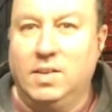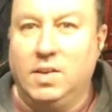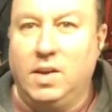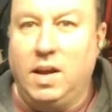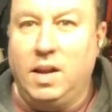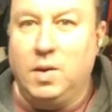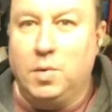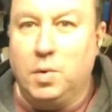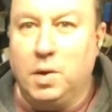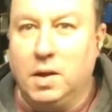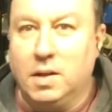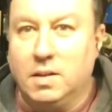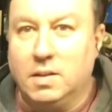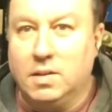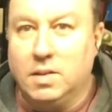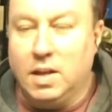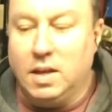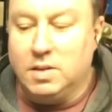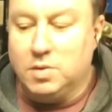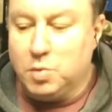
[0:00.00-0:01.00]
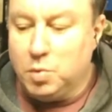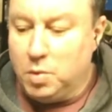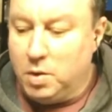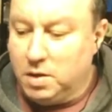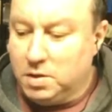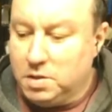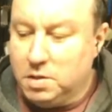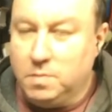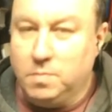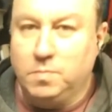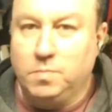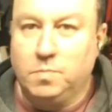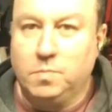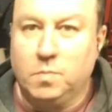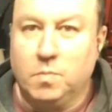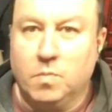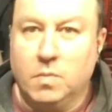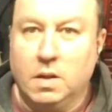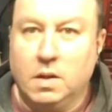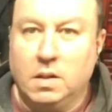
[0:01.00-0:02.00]
Anyway, thanks for watching.
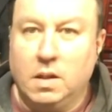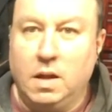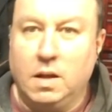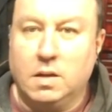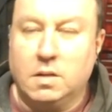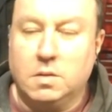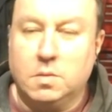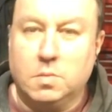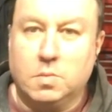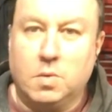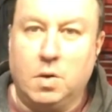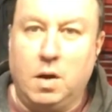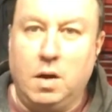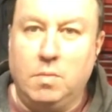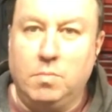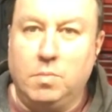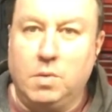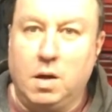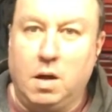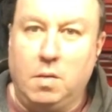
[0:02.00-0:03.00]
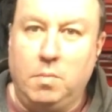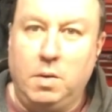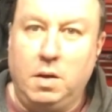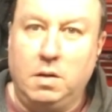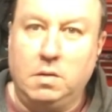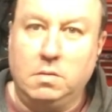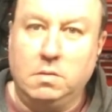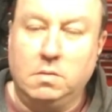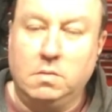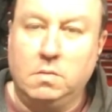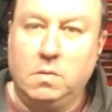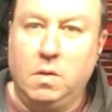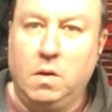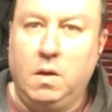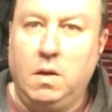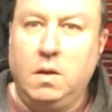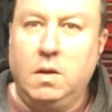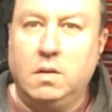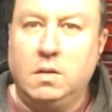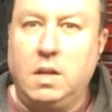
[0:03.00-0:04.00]
Like, subscribe, comment.
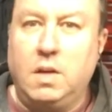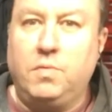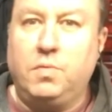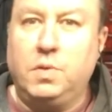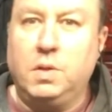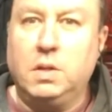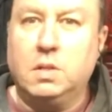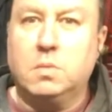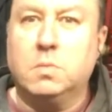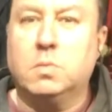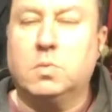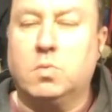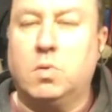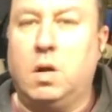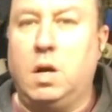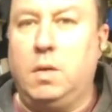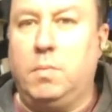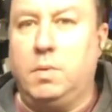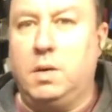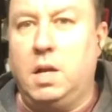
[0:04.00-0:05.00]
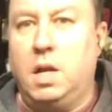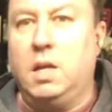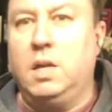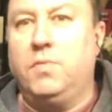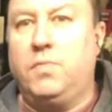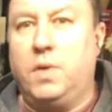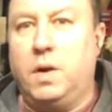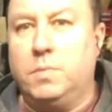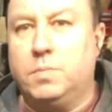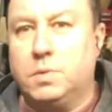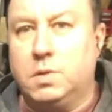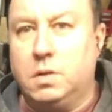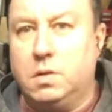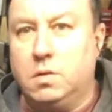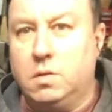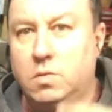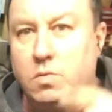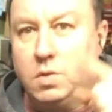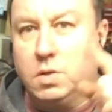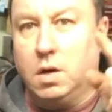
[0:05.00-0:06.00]
Definitely subscribe. 95%
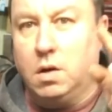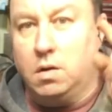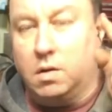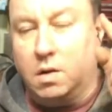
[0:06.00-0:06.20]
of you are